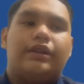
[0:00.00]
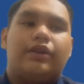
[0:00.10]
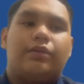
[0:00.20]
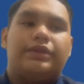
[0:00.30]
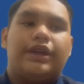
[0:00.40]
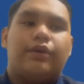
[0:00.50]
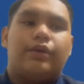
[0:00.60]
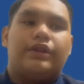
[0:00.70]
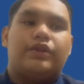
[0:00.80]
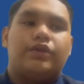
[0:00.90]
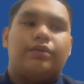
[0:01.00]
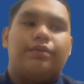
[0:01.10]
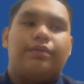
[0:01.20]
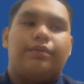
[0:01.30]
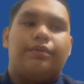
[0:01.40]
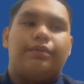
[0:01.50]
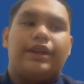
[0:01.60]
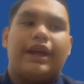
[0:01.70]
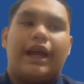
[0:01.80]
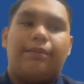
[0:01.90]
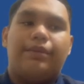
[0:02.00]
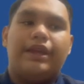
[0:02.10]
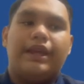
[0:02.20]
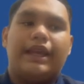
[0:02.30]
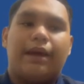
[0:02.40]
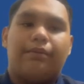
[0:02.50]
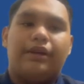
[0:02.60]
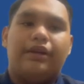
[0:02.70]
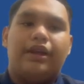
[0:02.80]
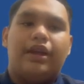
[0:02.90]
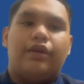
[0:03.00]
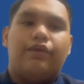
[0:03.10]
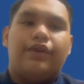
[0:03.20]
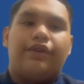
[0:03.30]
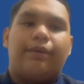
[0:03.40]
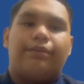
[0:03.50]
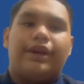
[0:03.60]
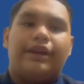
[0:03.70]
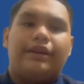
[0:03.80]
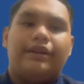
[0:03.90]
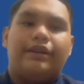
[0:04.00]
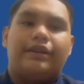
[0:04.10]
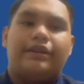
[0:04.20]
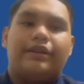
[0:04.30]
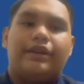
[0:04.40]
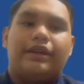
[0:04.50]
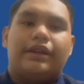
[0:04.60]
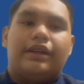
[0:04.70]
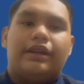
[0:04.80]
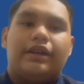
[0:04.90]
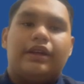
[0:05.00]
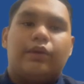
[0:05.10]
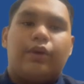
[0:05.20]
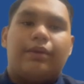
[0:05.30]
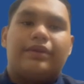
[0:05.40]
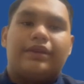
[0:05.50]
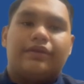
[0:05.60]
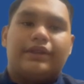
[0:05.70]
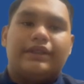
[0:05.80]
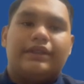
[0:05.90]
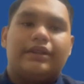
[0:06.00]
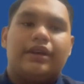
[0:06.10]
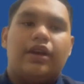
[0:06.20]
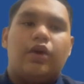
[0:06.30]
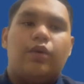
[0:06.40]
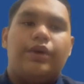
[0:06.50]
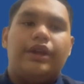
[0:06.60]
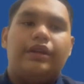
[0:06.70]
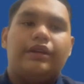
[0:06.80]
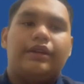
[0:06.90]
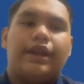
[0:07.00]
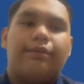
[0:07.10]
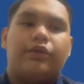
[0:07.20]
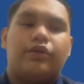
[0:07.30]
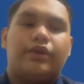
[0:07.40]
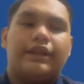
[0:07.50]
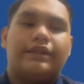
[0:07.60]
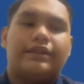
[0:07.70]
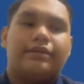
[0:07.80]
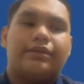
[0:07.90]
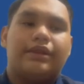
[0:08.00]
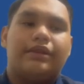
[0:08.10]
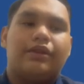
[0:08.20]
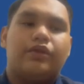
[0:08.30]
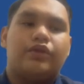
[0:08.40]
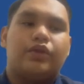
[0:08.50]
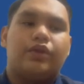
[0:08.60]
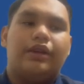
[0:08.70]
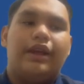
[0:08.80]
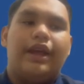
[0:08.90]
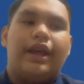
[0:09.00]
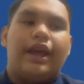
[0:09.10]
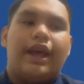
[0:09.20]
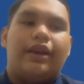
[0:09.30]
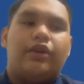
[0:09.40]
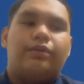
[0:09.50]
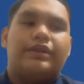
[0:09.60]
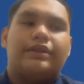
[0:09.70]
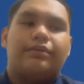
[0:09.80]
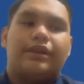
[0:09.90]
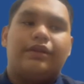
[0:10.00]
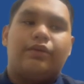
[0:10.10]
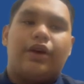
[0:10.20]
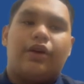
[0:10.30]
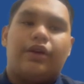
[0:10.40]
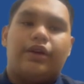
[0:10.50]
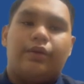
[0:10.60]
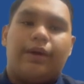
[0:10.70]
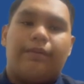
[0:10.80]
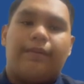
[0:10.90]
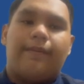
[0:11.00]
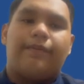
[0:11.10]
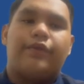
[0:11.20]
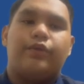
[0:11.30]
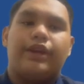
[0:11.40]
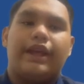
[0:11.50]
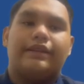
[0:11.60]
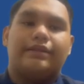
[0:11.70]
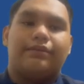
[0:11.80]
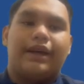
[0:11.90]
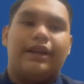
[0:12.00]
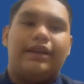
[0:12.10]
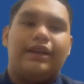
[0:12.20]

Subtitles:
object will soon be IP-enabled with embedded web servers, allowing them to accessible, control, and composable on the web. We examine